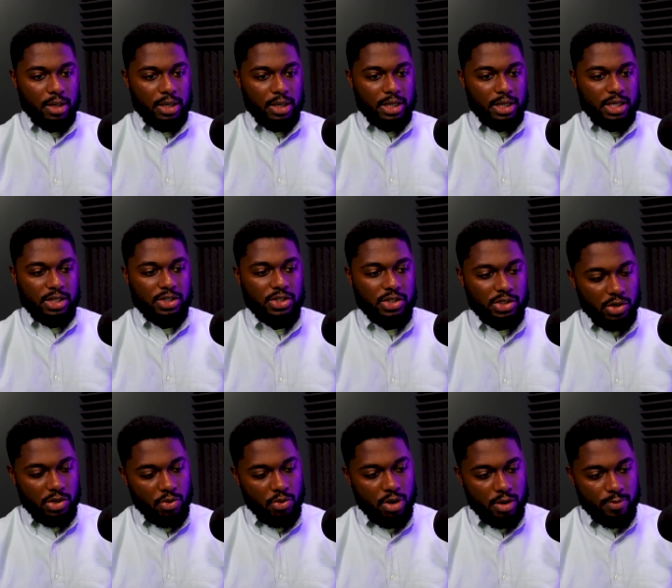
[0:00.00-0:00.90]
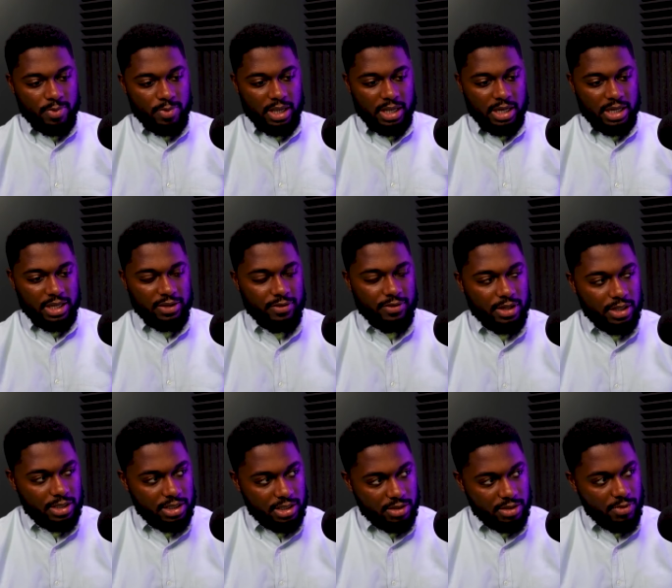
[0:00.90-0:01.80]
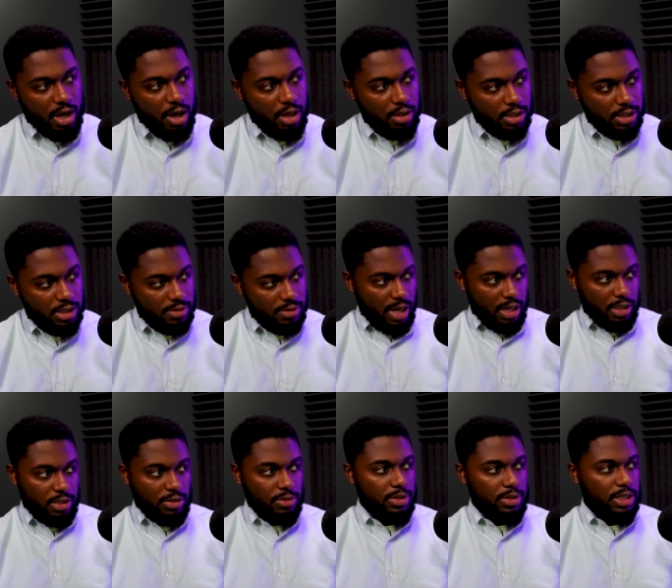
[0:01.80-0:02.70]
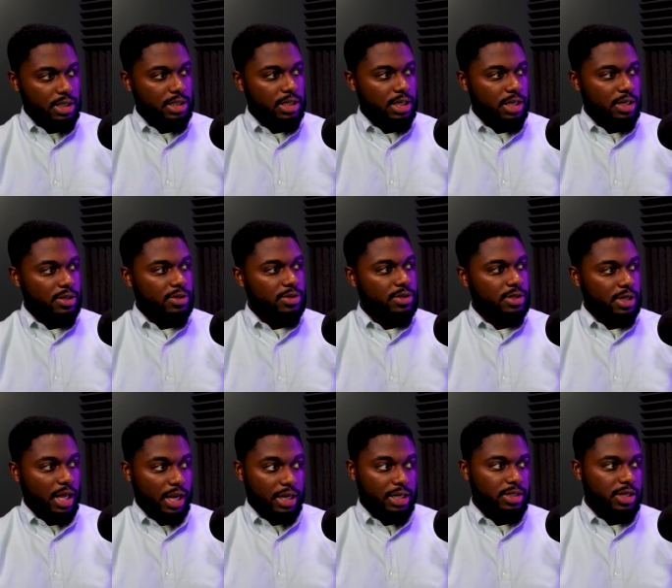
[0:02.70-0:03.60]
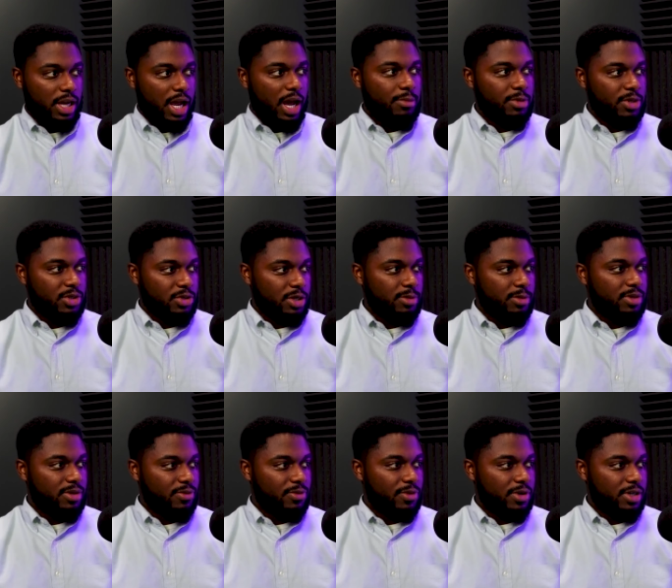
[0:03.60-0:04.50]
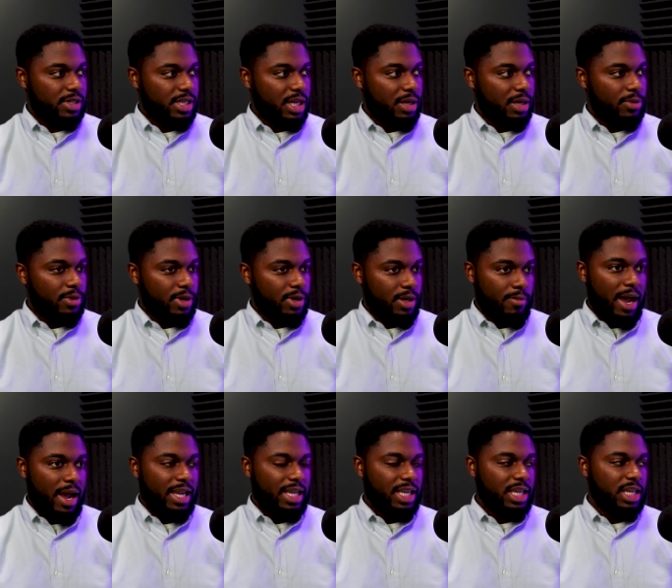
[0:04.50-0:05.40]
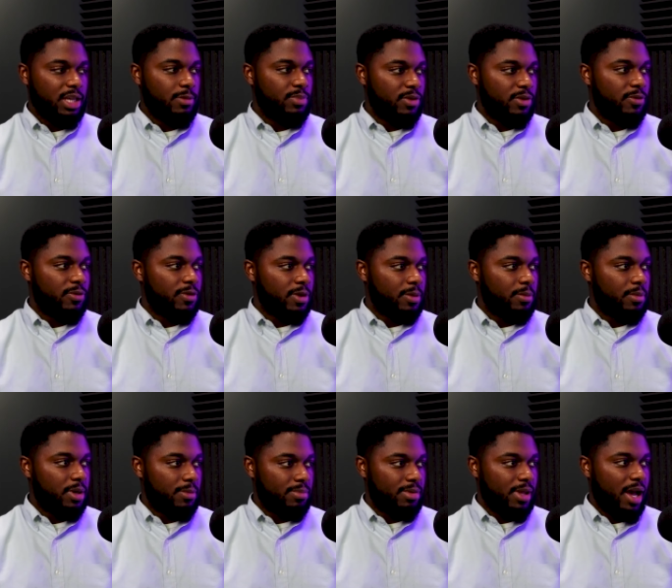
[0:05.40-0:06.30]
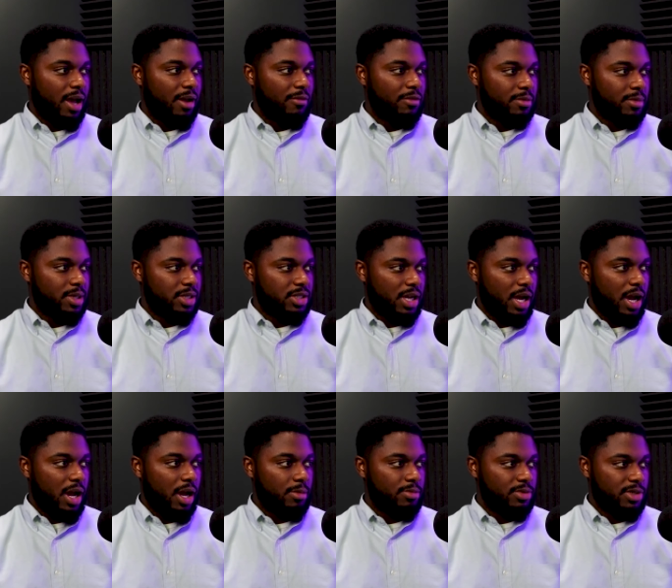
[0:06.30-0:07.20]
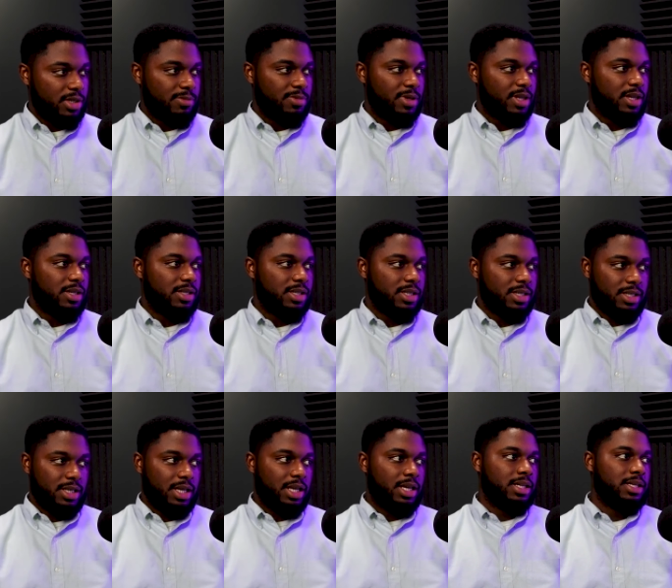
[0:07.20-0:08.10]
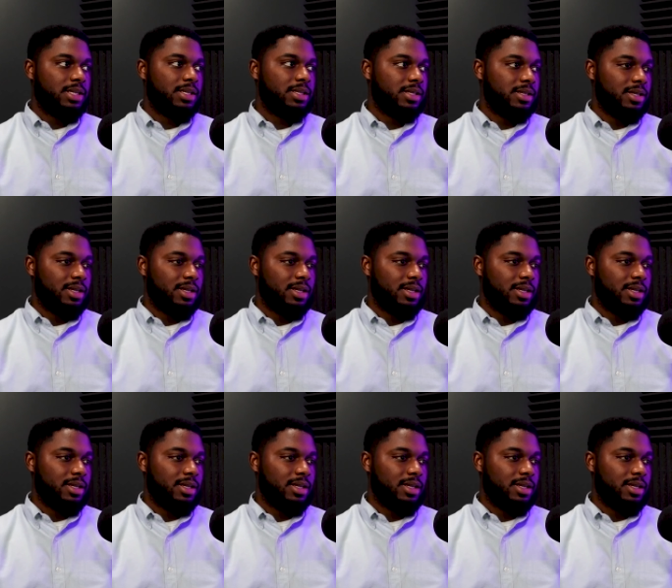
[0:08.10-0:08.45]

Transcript: can show up in even the smallest minute details like a mm-hmm. job description for example it might mm-hmm. keep you from applying from a job just because it says